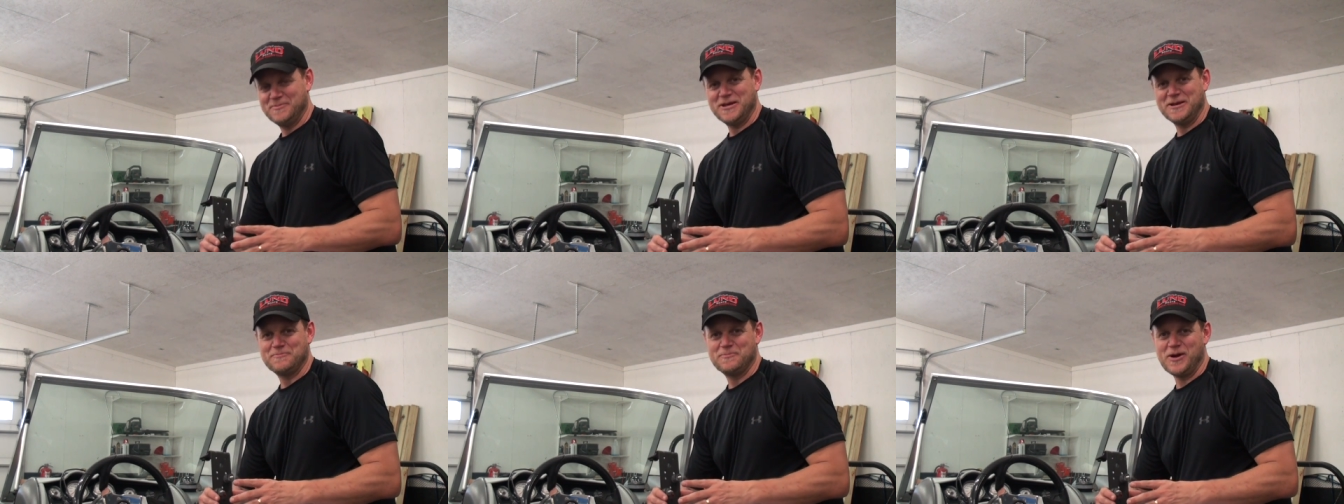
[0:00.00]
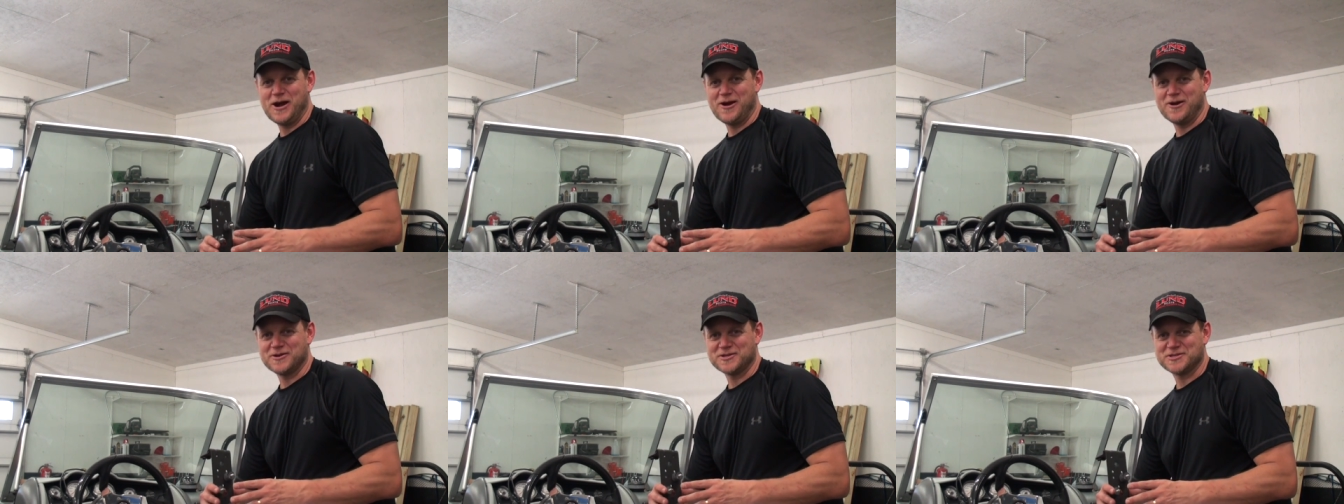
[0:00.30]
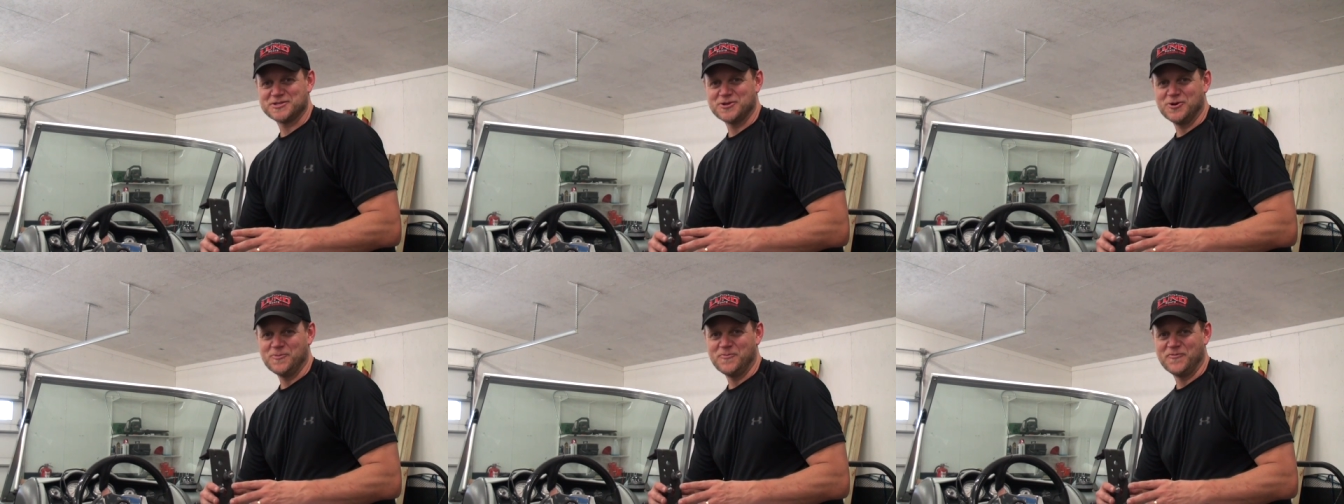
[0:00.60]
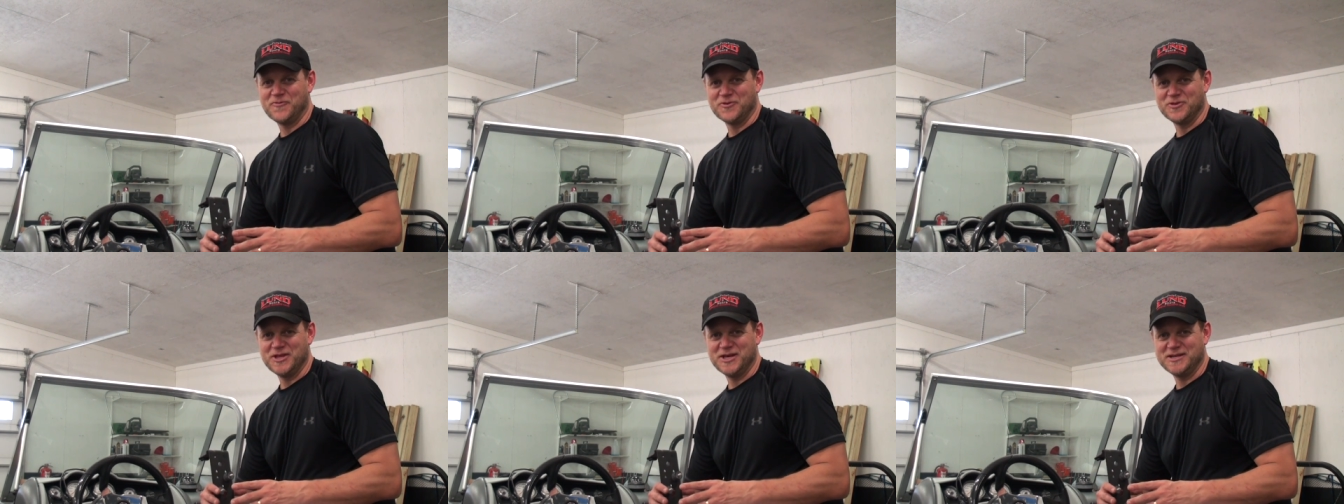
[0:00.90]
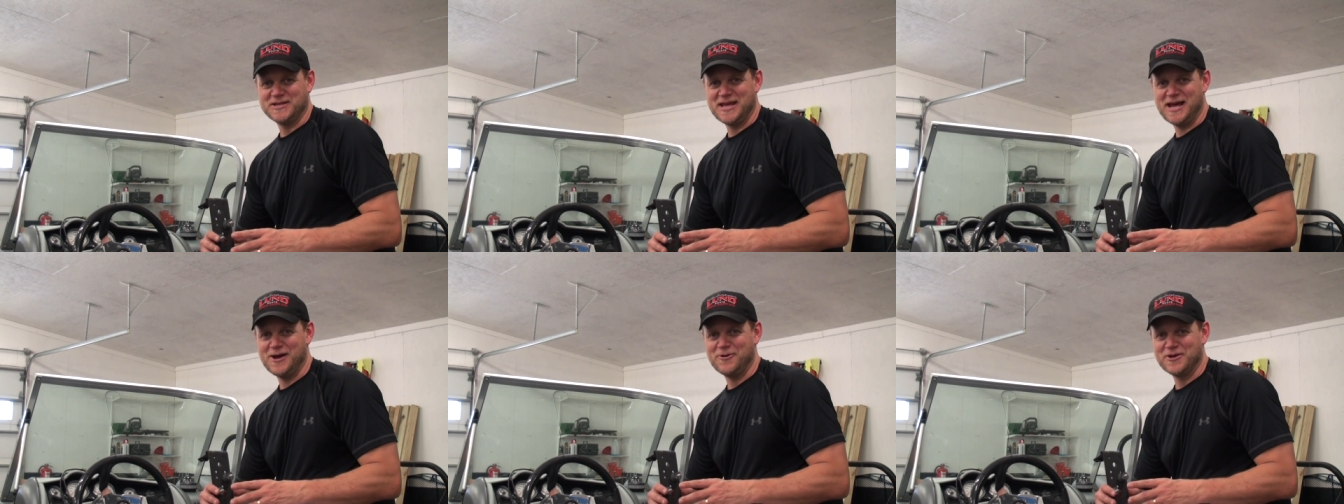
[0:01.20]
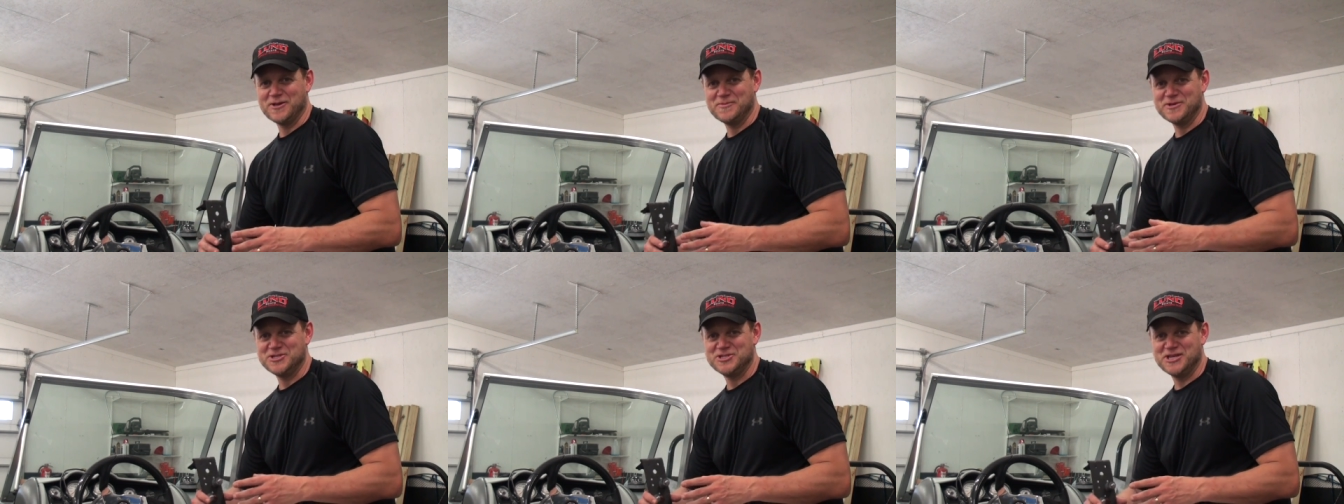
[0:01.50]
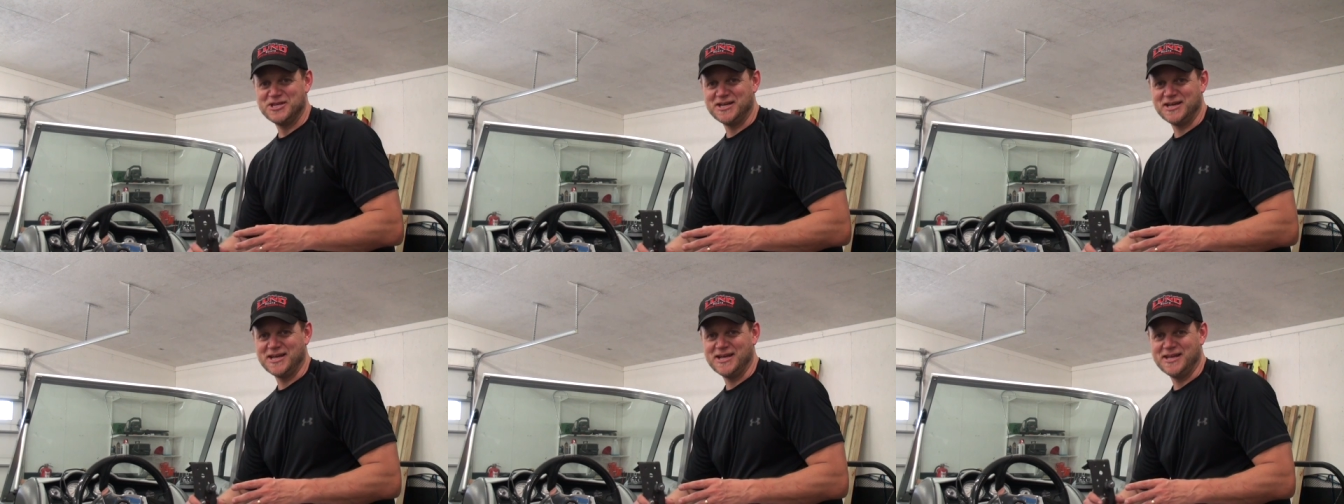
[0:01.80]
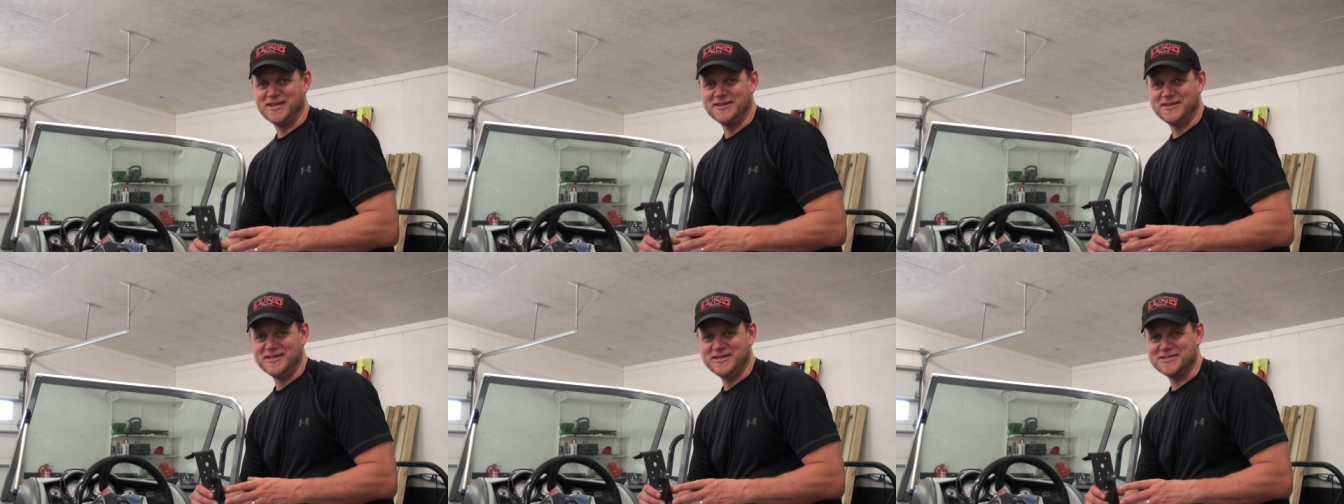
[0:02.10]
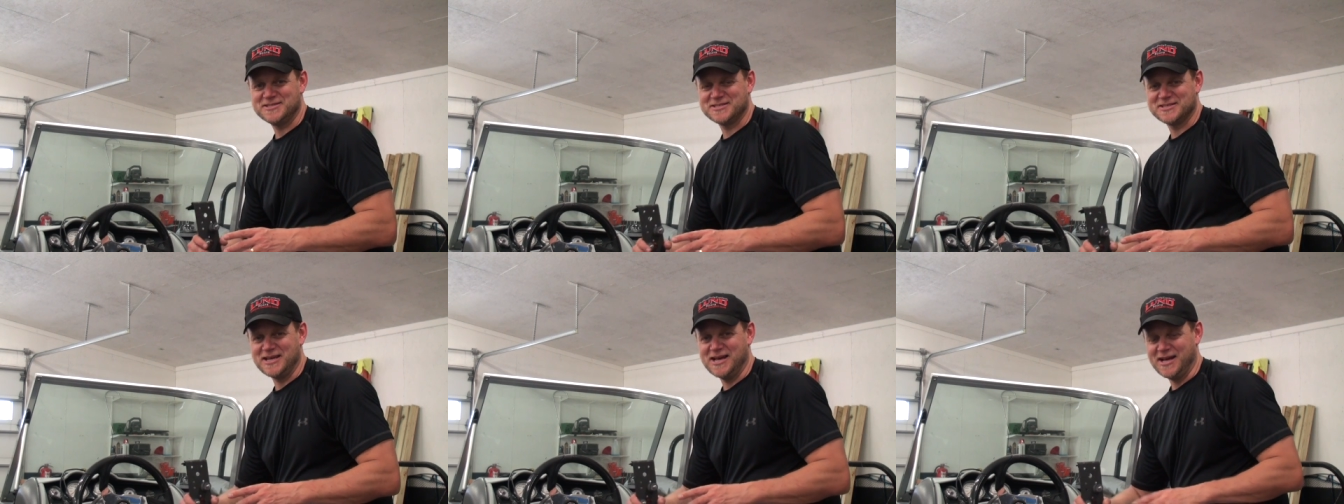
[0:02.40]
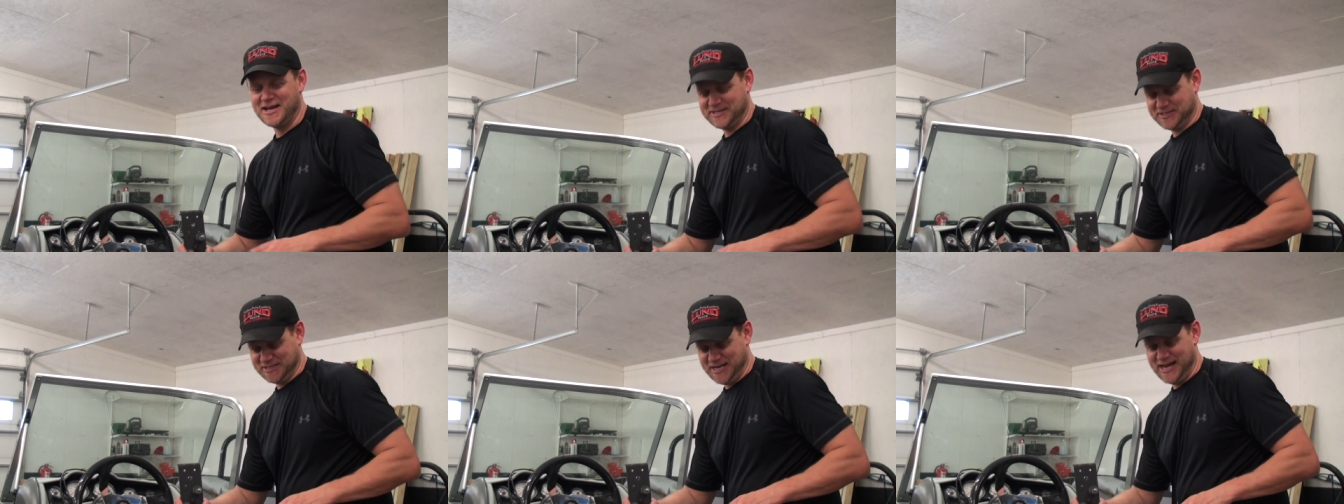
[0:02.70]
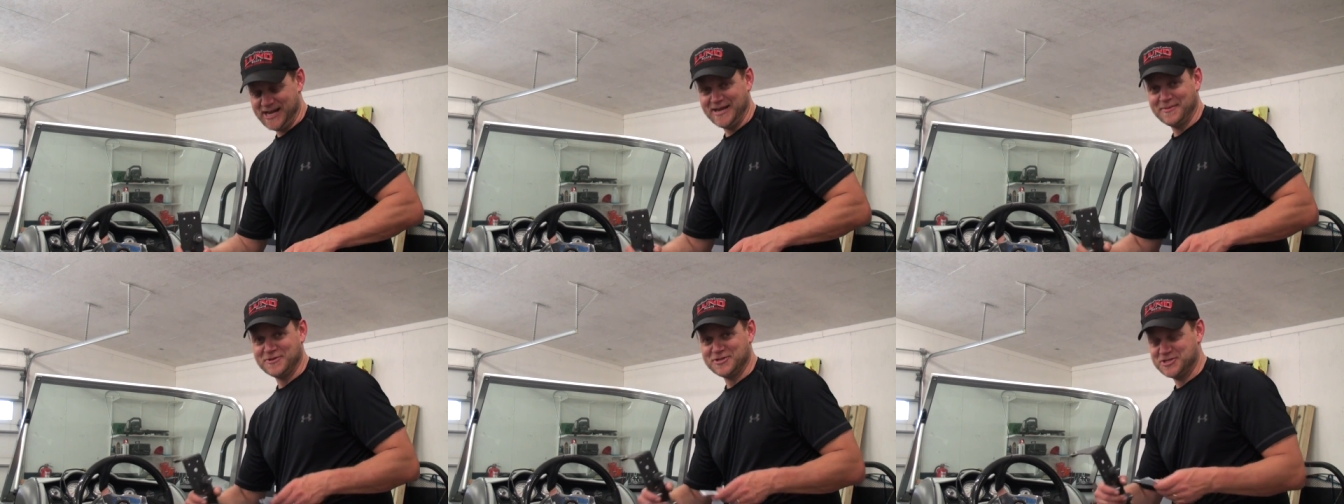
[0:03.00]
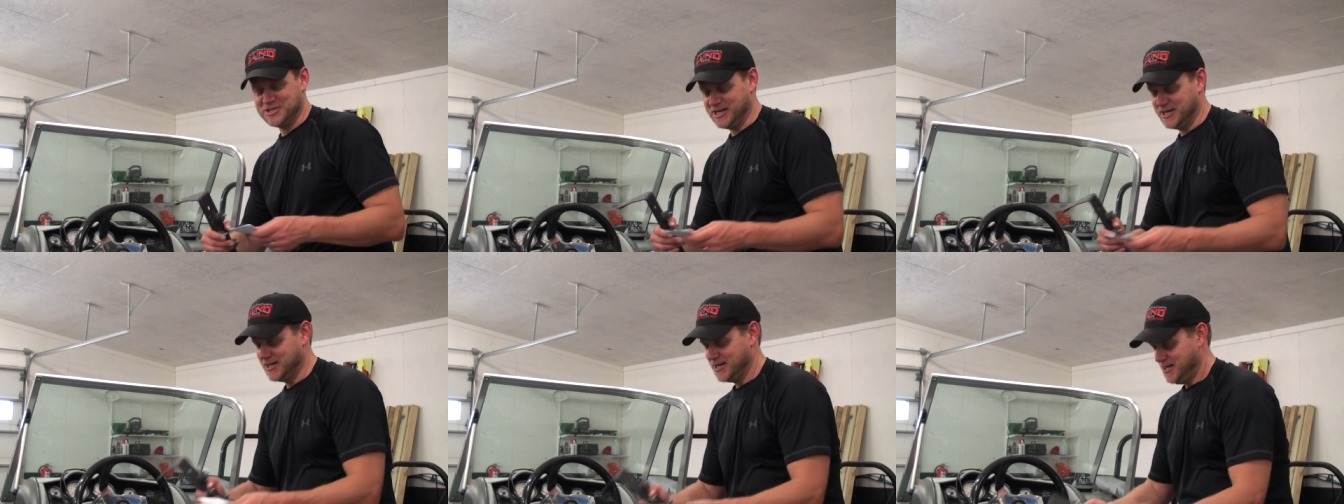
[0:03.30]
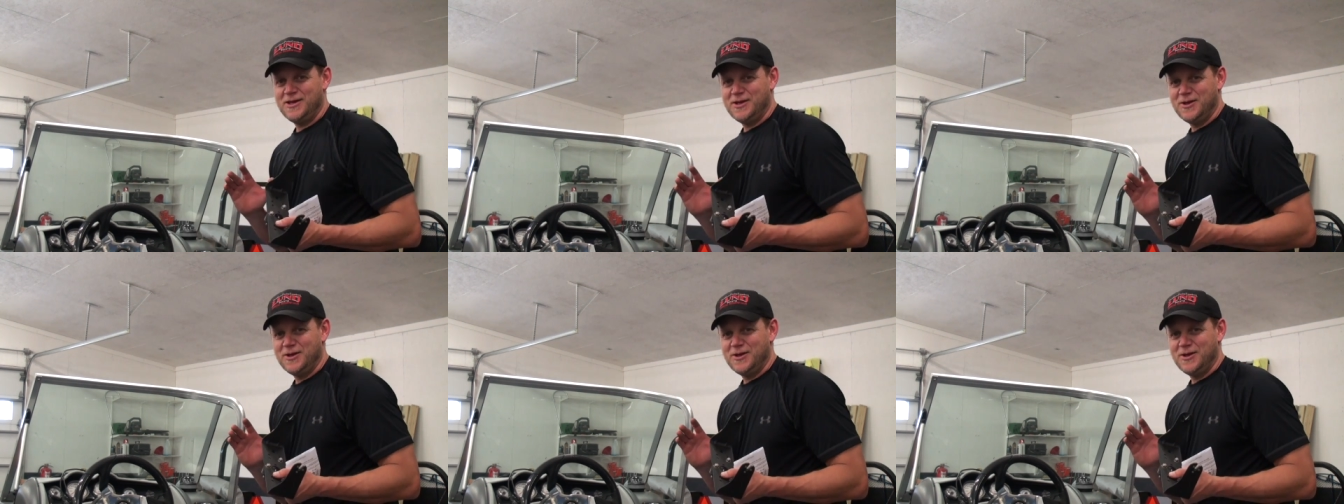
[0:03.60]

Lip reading: big bar of soap for the down imaging and the side imaging.